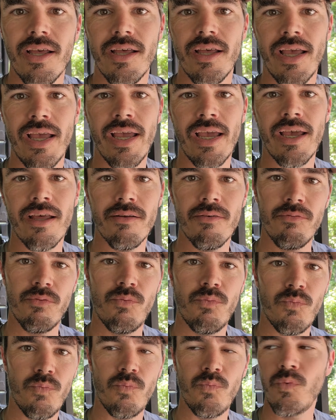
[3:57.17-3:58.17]
and
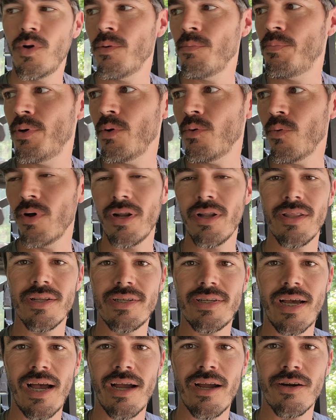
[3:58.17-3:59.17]
we'll put one of the
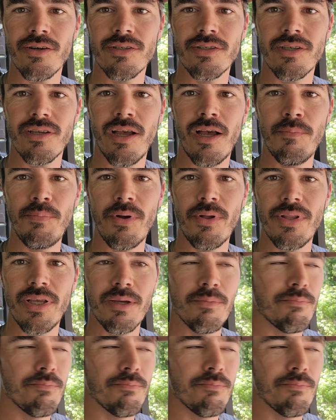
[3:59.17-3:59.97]
tires up on the